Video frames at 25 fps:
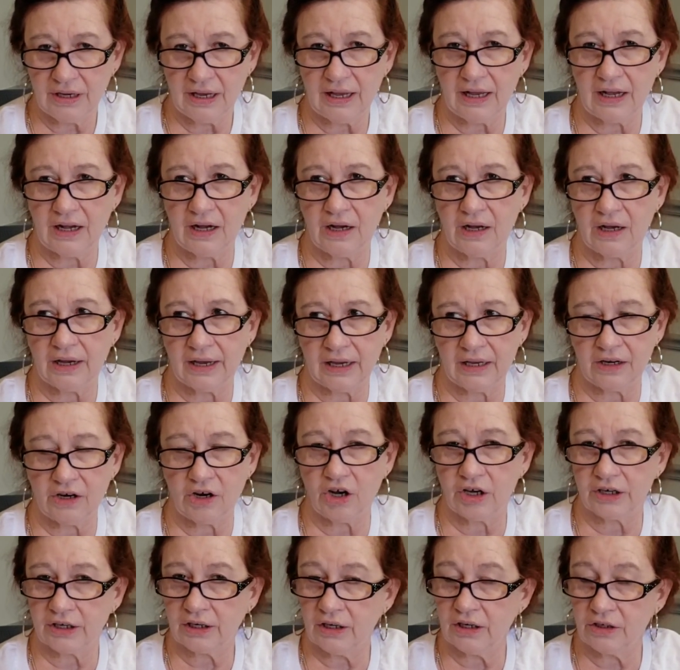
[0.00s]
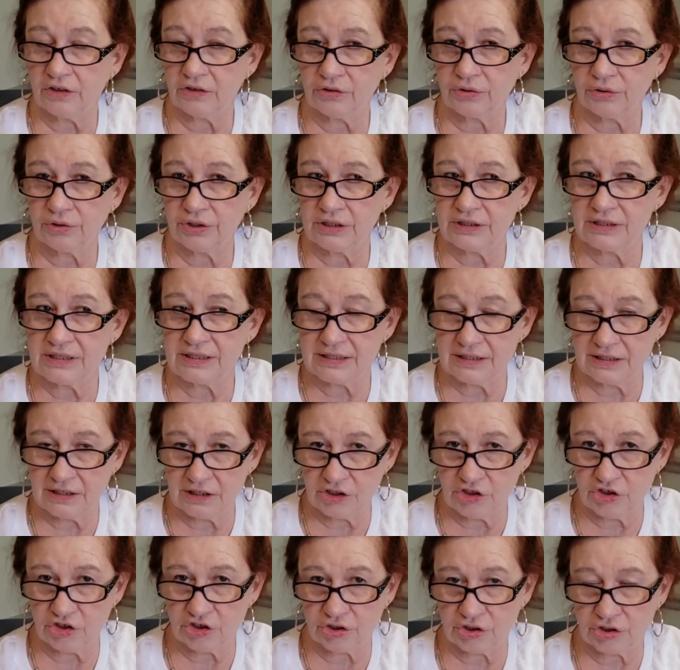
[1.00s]
And on Country
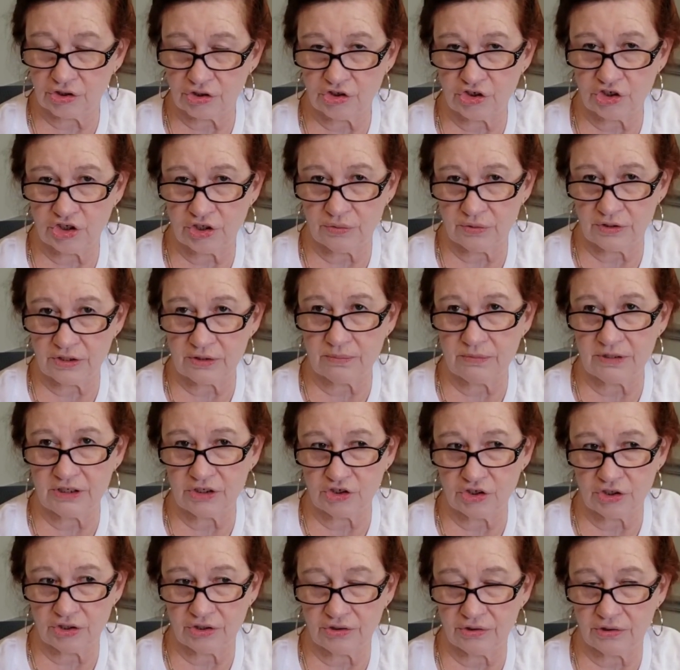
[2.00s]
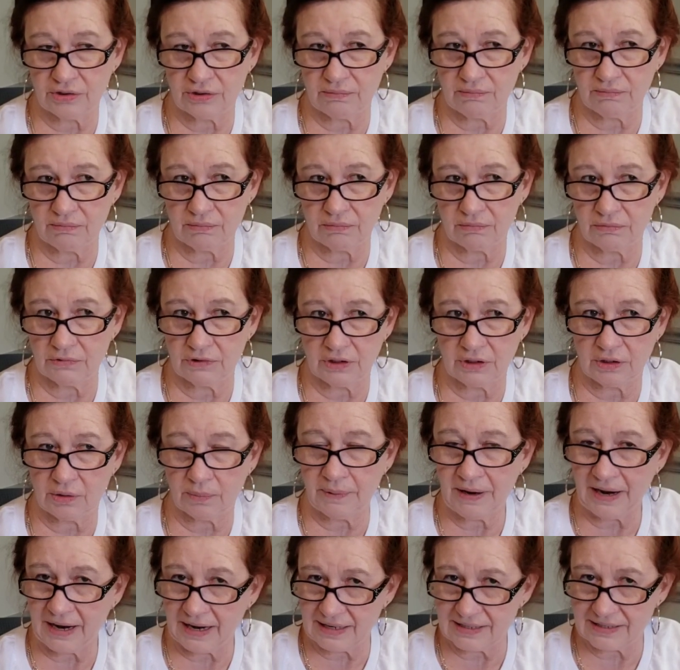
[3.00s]
Stitchers, she was mentioned their
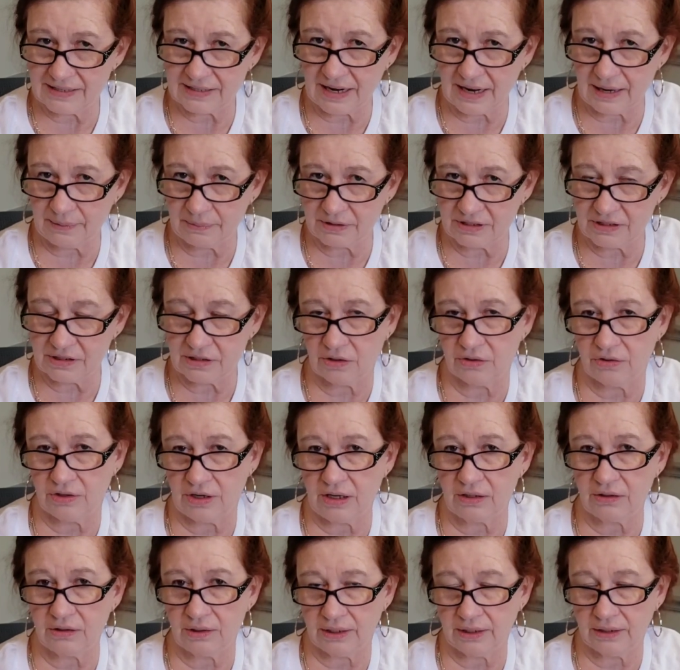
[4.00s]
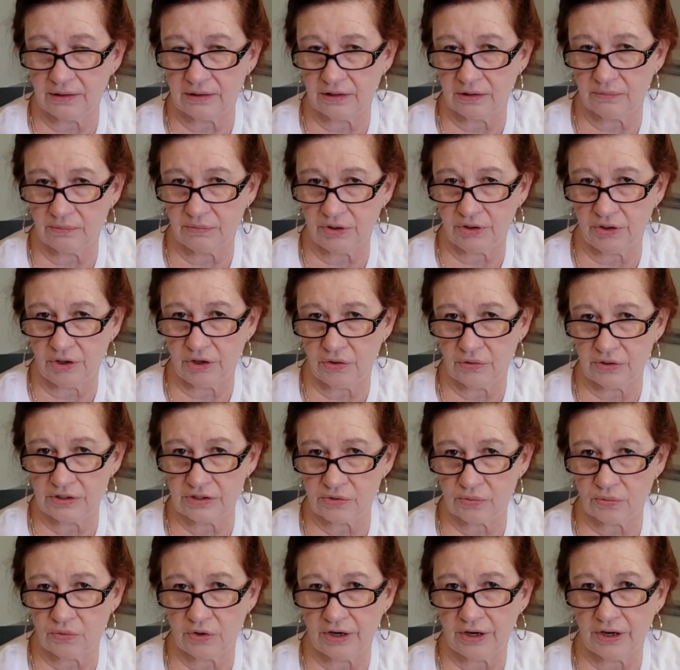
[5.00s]
past episode, and I'll link them below
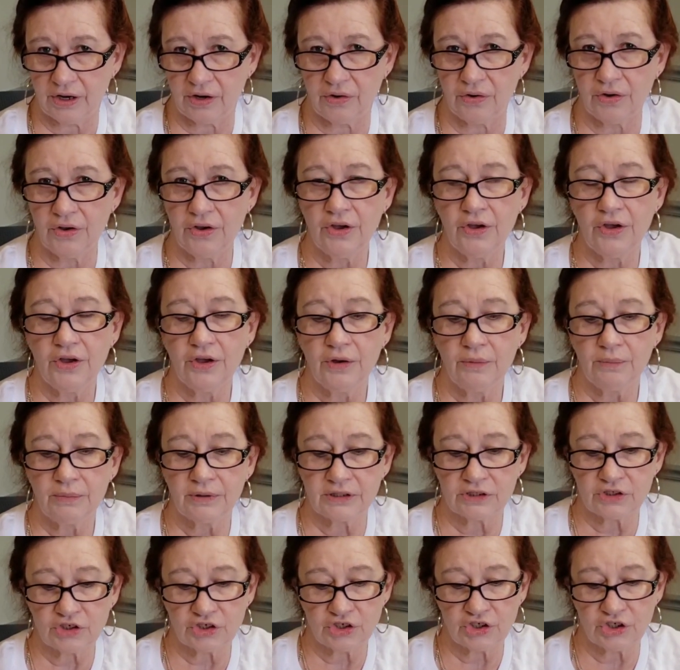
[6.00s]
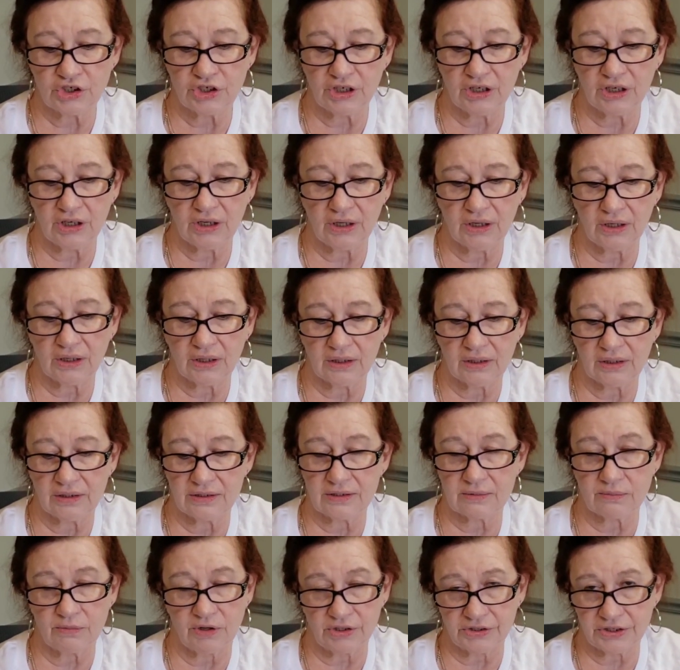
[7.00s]
as well. But she
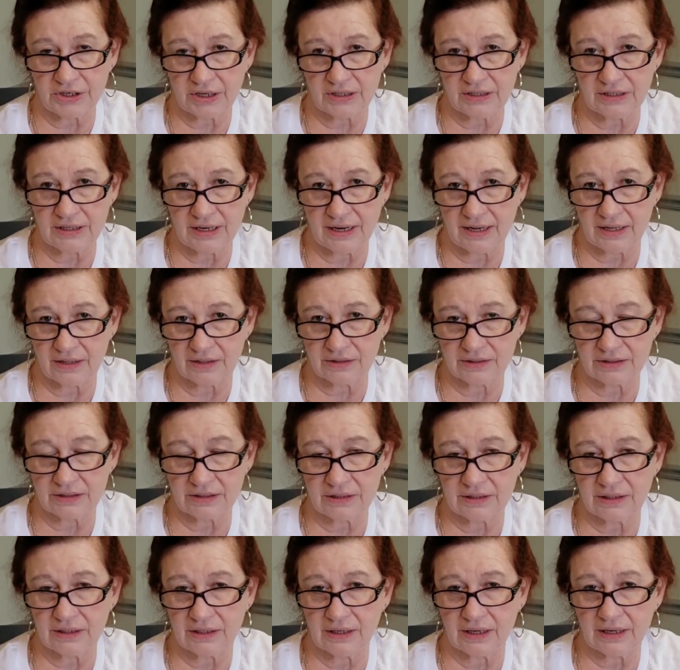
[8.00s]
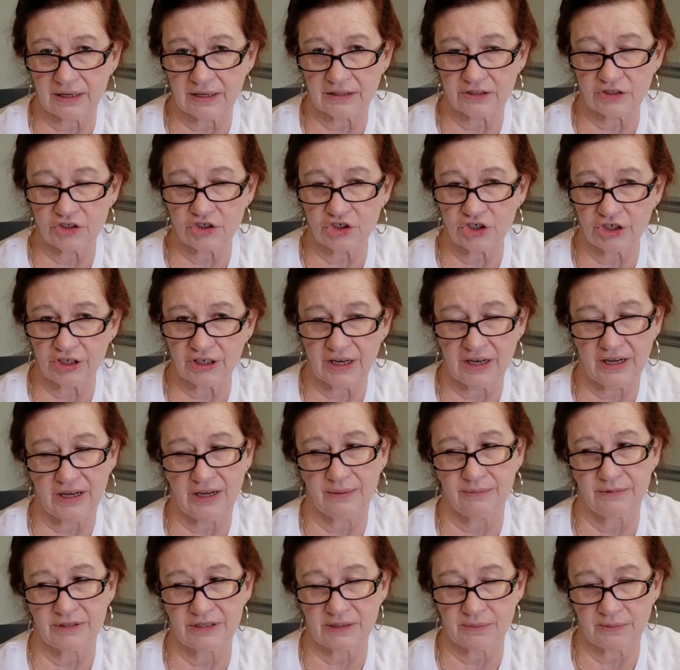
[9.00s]
is multi-talented, and she
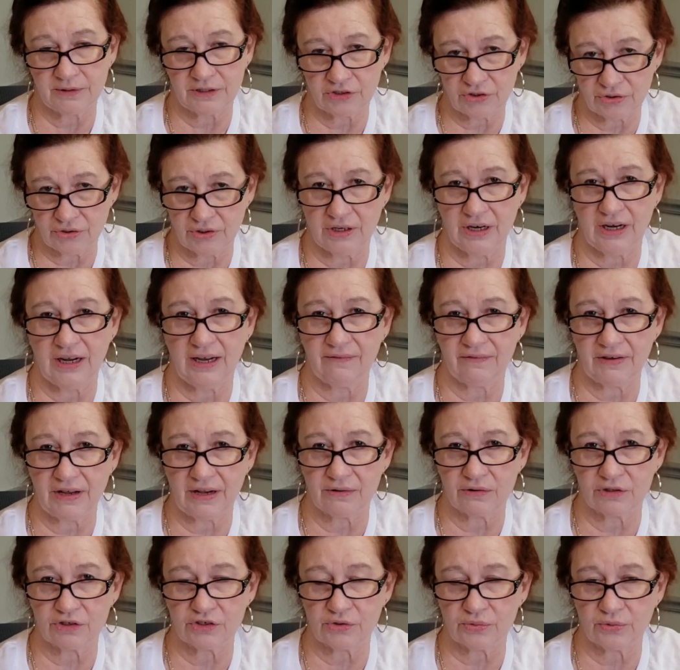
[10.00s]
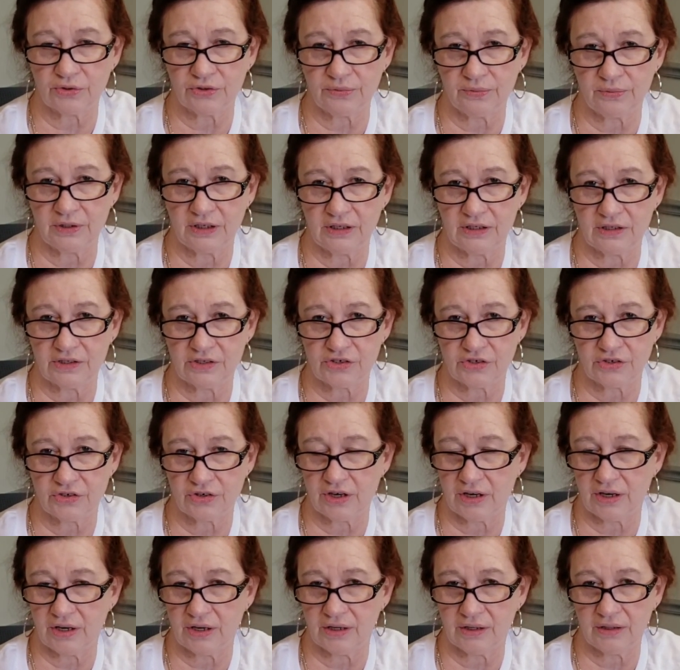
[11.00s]
came and spent 2.5 hours with me
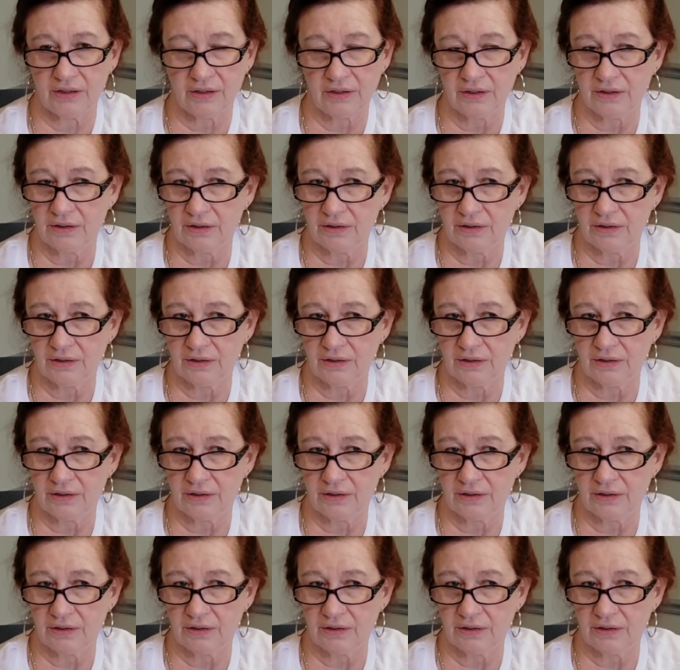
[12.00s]
yesterday.